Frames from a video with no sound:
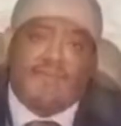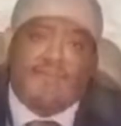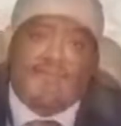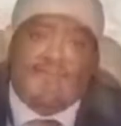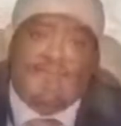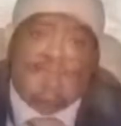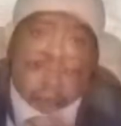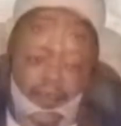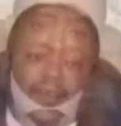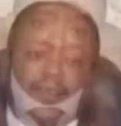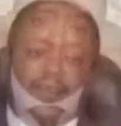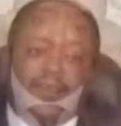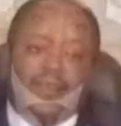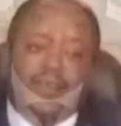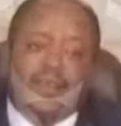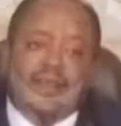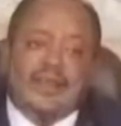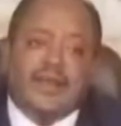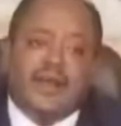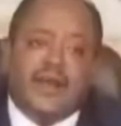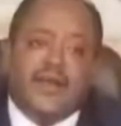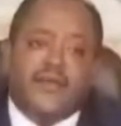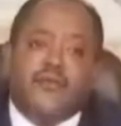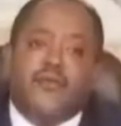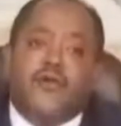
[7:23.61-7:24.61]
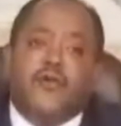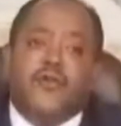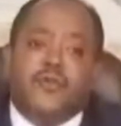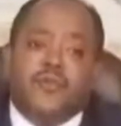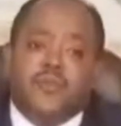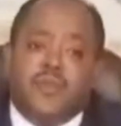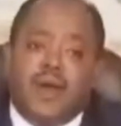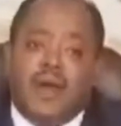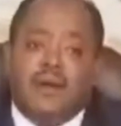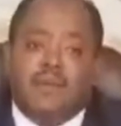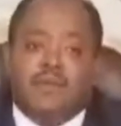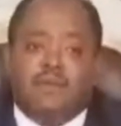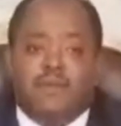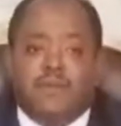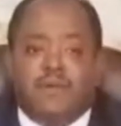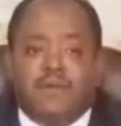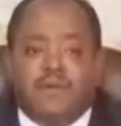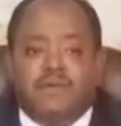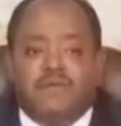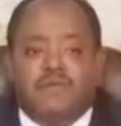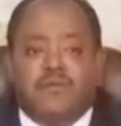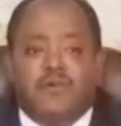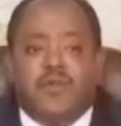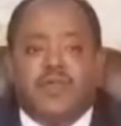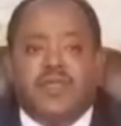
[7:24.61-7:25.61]
It is a roadmap
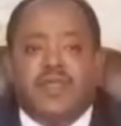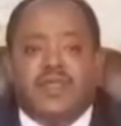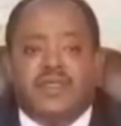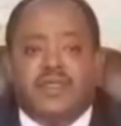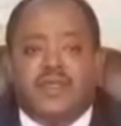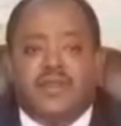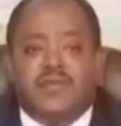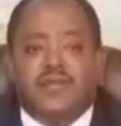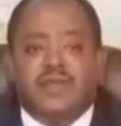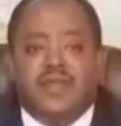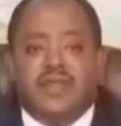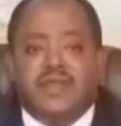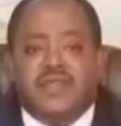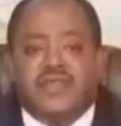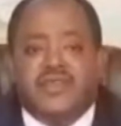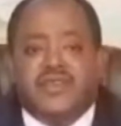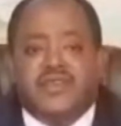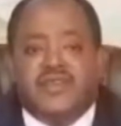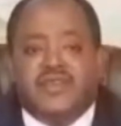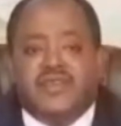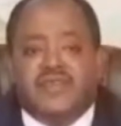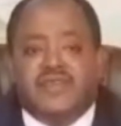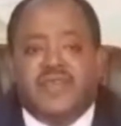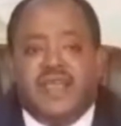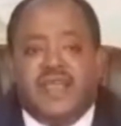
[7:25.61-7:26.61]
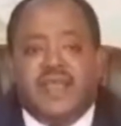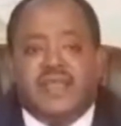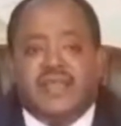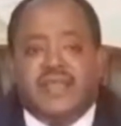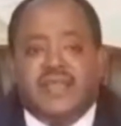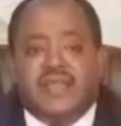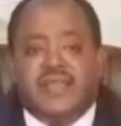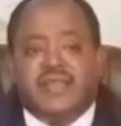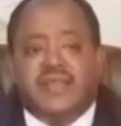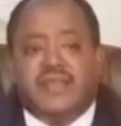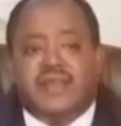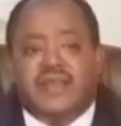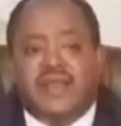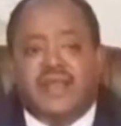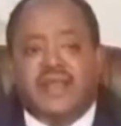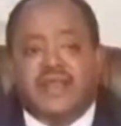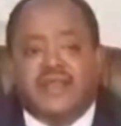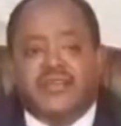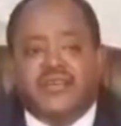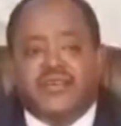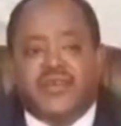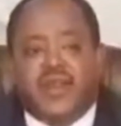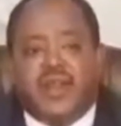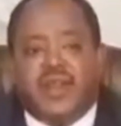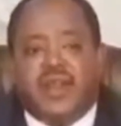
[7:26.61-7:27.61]
for interreligious and
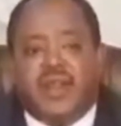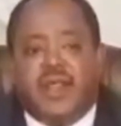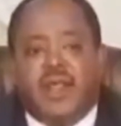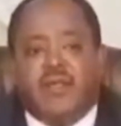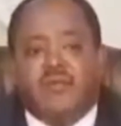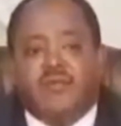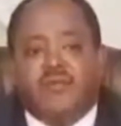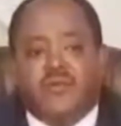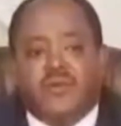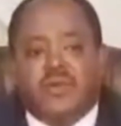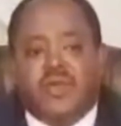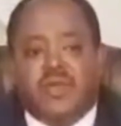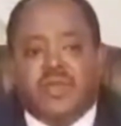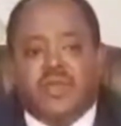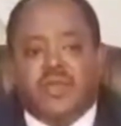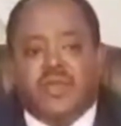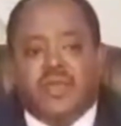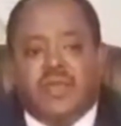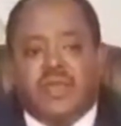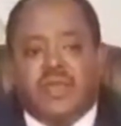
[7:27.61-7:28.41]
intercultural harmony.